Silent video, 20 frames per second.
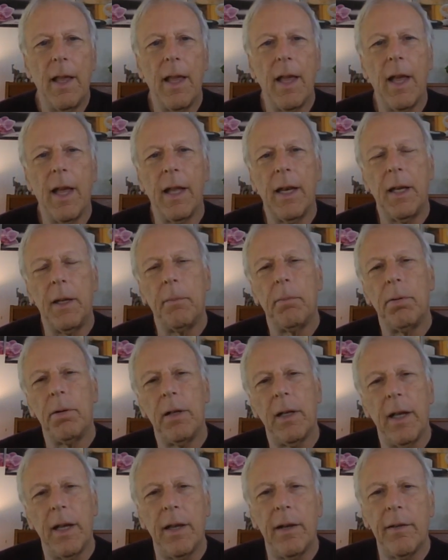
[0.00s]
and he
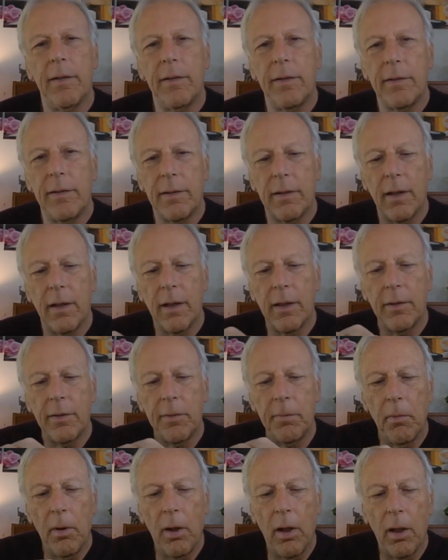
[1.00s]
placed a
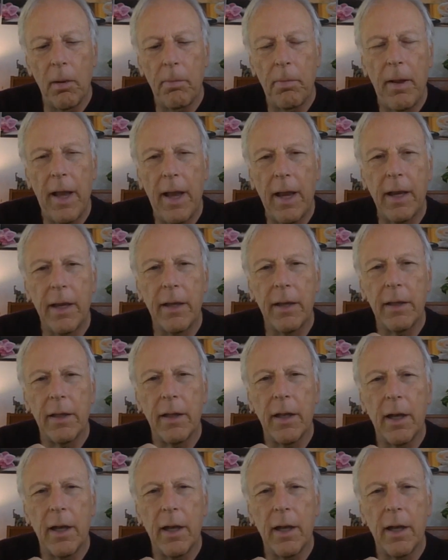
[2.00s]
small packet